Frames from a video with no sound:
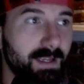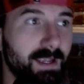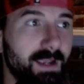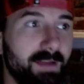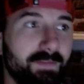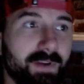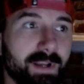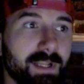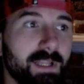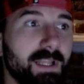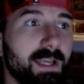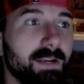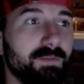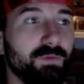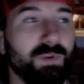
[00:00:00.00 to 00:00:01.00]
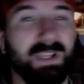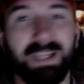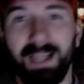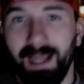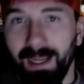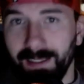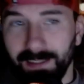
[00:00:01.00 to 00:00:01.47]
fought a lot of really
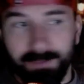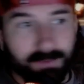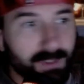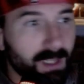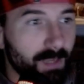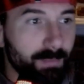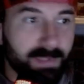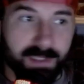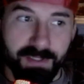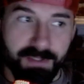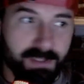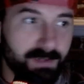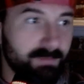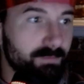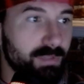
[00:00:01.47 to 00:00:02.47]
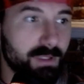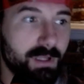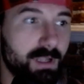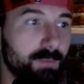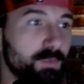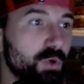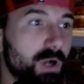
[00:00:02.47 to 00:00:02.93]
high-level competition,
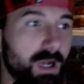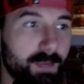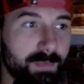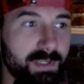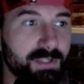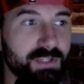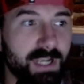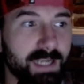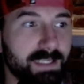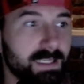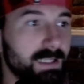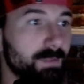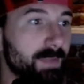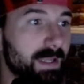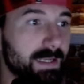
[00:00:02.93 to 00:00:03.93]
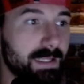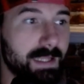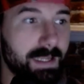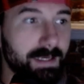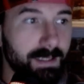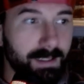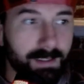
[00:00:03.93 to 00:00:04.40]
Bilal Muhammad, Jack Della
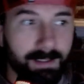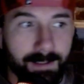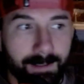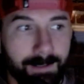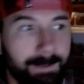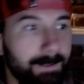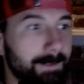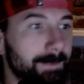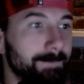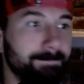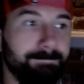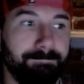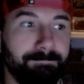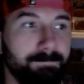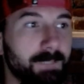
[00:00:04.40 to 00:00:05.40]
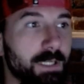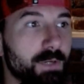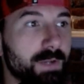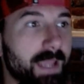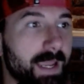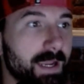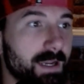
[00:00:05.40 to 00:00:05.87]
Maddalena,
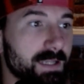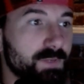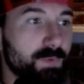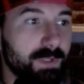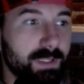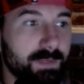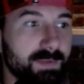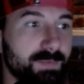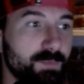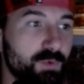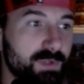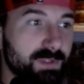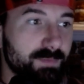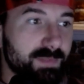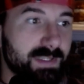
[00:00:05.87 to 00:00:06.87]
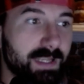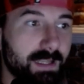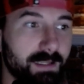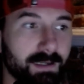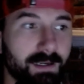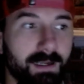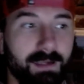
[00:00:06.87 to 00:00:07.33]
Chaos Williams, Muslim
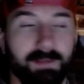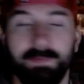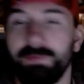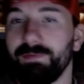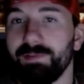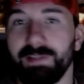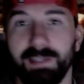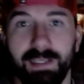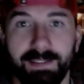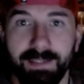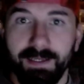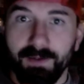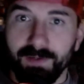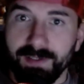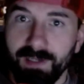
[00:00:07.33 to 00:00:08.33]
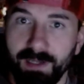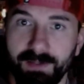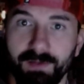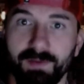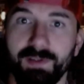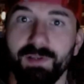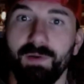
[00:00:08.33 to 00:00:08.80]
Salikov, Zaleski dos
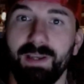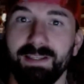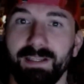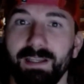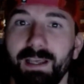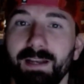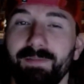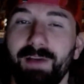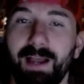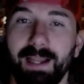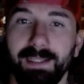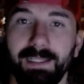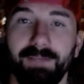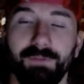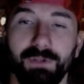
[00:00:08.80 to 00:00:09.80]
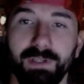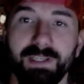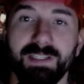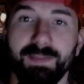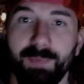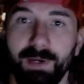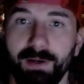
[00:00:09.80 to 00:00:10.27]
Santos, so has a lot of high-level
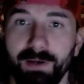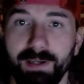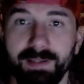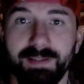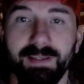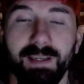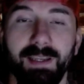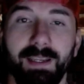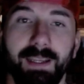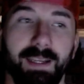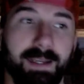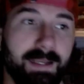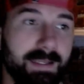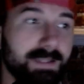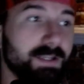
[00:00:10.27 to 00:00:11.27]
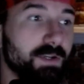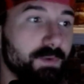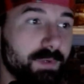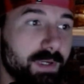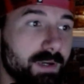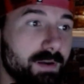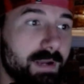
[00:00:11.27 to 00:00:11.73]
experience in his
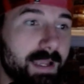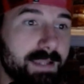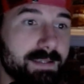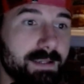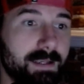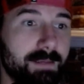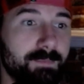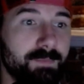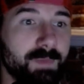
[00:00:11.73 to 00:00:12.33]
career and has a